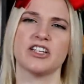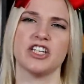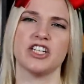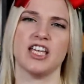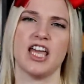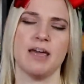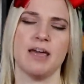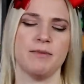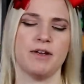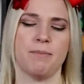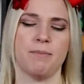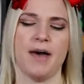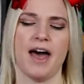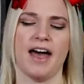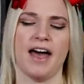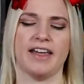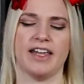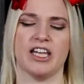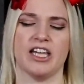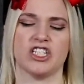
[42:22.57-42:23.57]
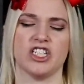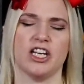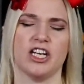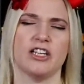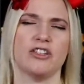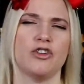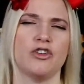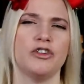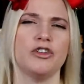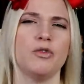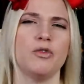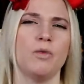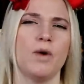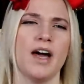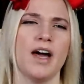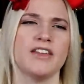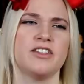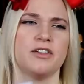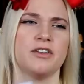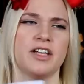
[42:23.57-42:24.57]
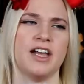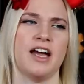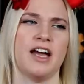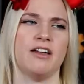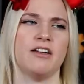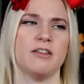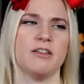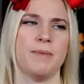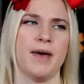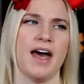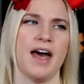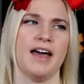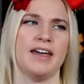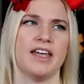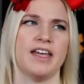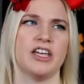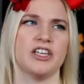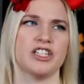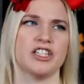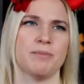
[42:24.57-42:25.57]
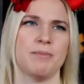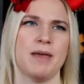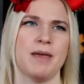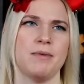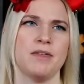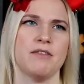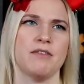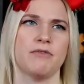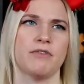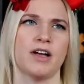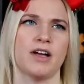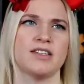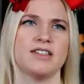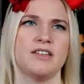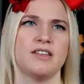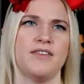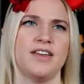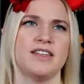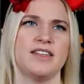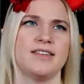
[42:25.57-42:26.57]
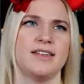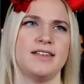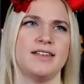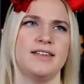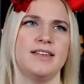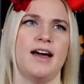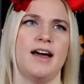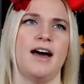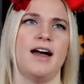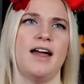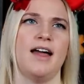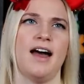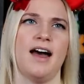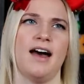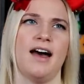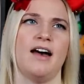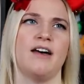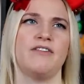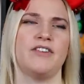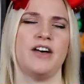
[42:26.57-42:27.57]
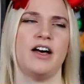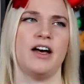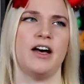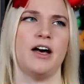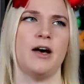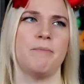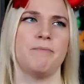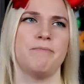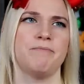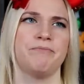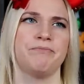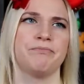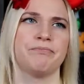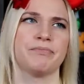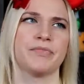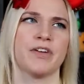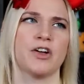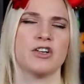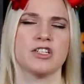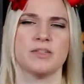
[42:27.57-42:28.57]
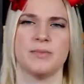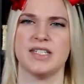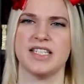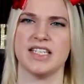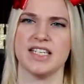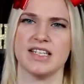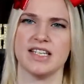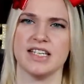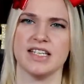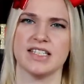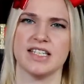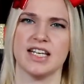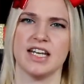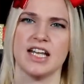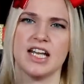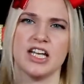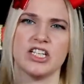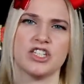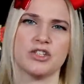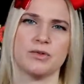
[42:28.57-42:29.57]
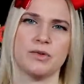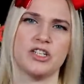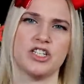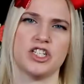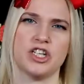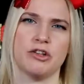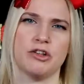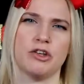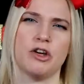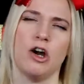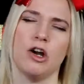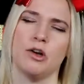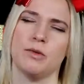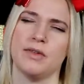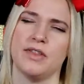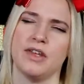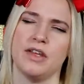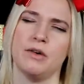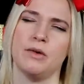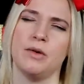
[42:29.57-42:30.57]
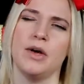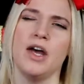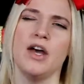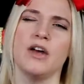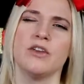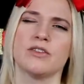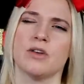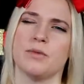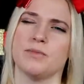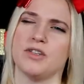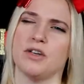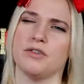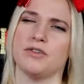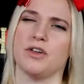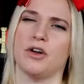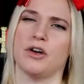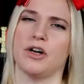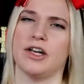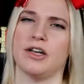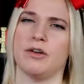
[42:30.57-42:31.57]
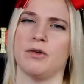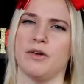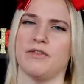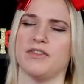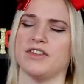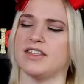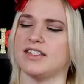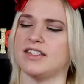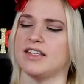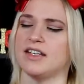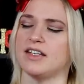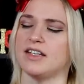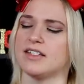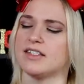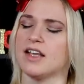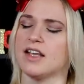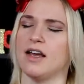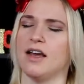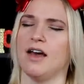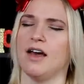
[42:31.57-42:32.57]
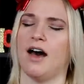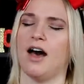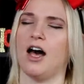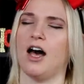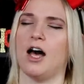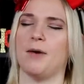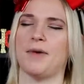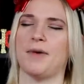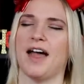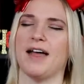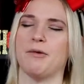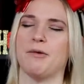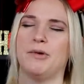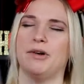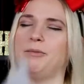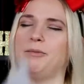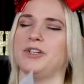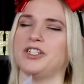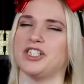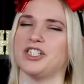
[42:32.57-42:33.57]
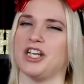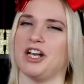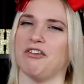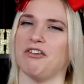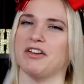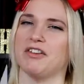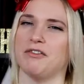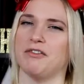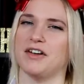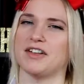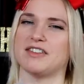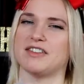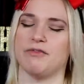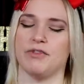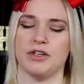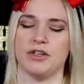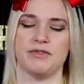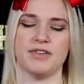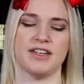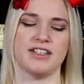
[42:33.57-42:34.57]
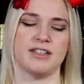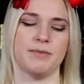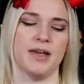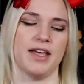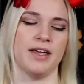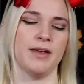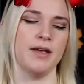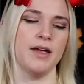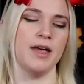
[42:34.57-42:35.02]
actually came in a package and I don't know why I took it out of the package. Maybe the rest of it did not have Christmassy things in it. I just wanted to share the card with you. So I'm so sorry, whoever this is. I will be sharing the rest of what you sent to me.